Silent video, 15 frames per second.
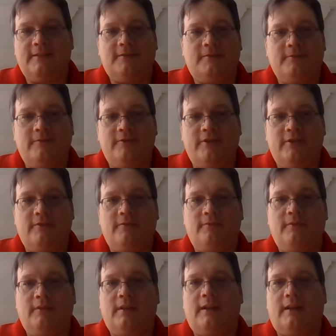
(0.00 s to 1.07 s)
least through
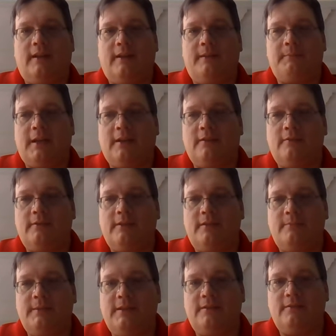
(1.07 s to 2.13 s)
June, I'm not going
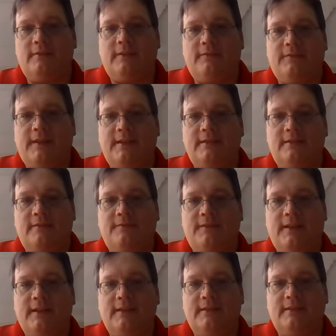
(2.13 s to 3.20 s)
to be doing
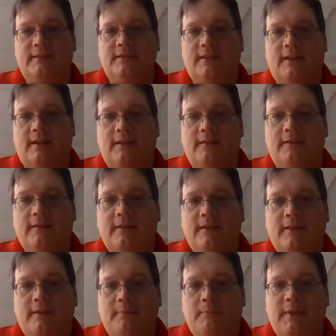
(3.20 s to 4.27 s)
face-to-face
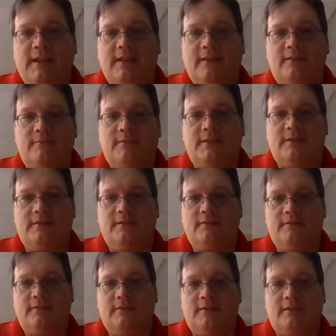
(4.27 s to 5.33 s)
meetings with
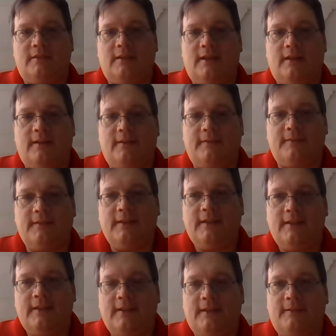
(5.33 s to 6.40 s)
students
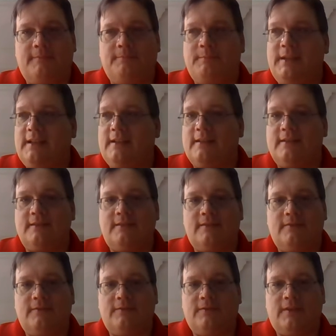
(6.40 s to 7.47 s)
because
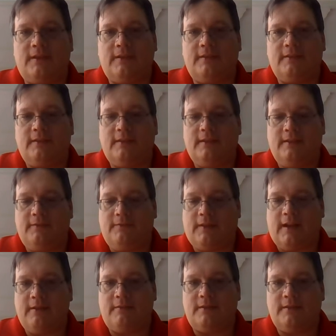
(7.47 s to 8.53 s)
of the
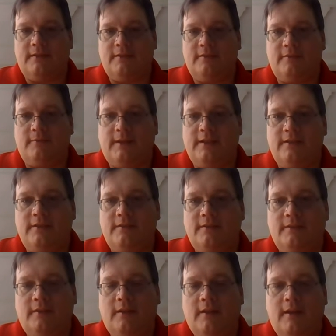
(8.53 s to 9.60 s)
virus
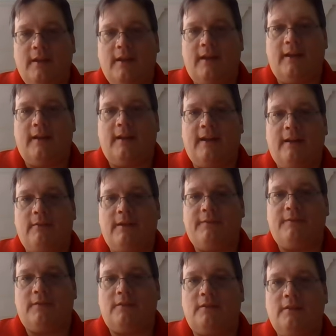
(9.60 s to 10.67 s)
situation.
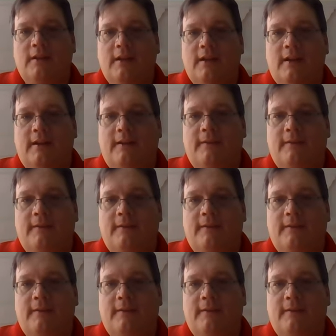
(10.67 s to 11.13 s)
However,